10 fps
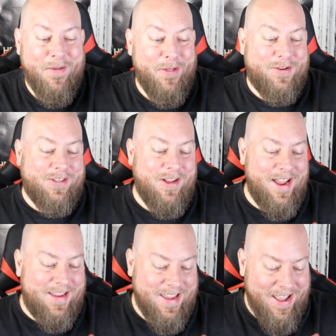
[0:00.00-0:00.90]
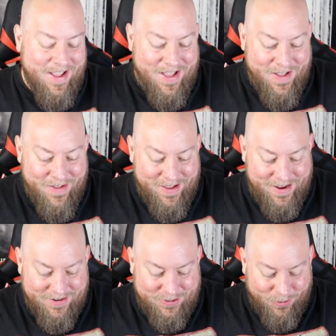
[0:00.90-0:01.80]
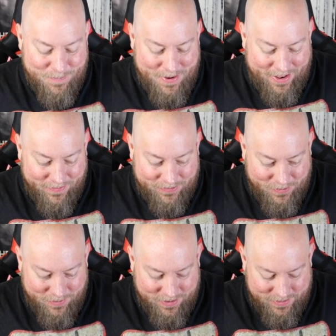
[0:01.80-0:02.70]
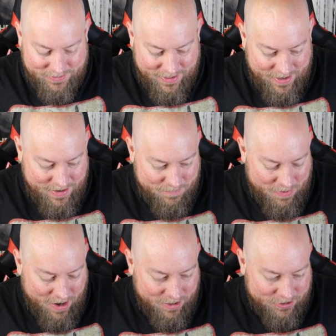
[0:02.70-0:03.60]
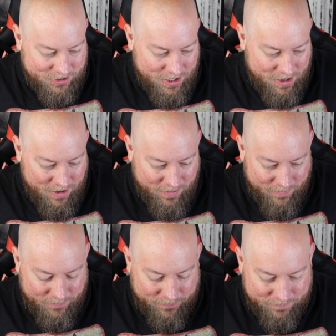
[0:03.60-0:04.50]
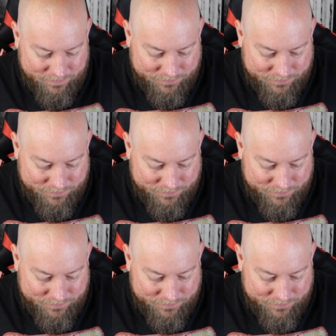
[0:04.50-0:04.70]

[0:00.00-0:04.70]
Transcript: Looks like in the toy palette there was a box of